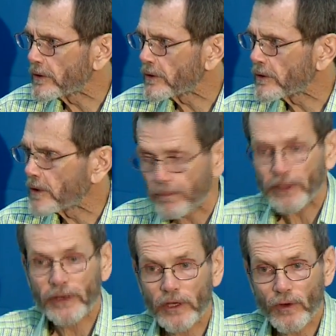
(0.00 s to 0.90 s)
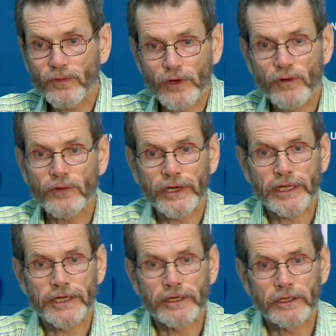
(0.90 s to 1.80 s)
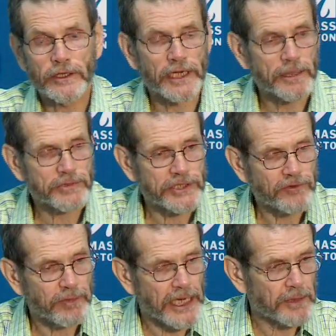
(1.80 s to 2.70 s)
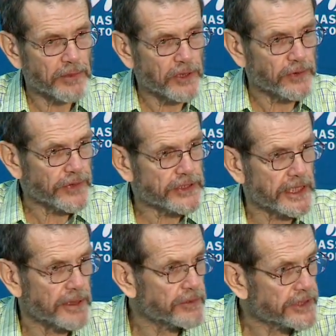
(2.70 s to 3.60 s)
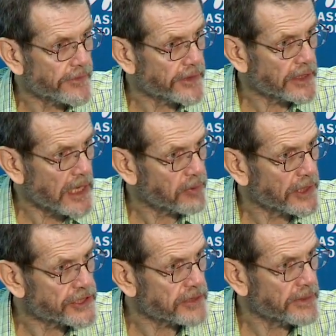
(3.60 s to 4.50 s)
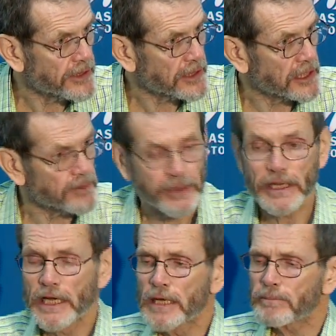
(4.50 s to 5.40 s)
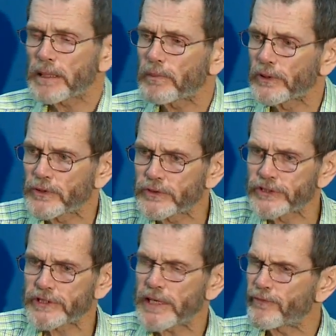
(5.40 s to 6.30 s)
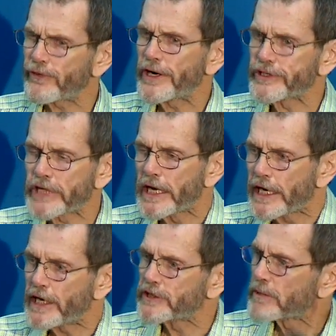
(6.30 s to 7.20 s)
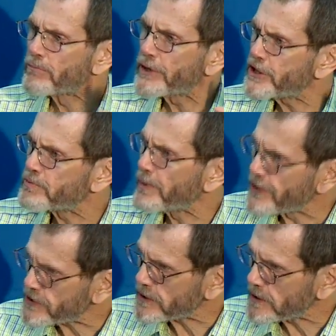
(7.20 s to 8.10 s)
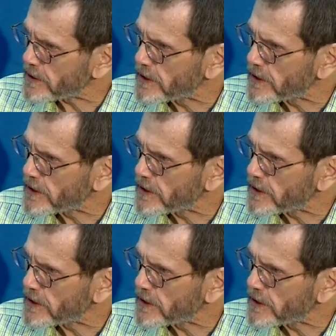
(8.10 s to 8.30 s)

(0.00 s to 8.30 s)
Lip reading: appearing over and over again, a guy named Steve Blackmer, who at the time was at the Appalachian Mountain Club, and people use the same phrase. He's a bridge person.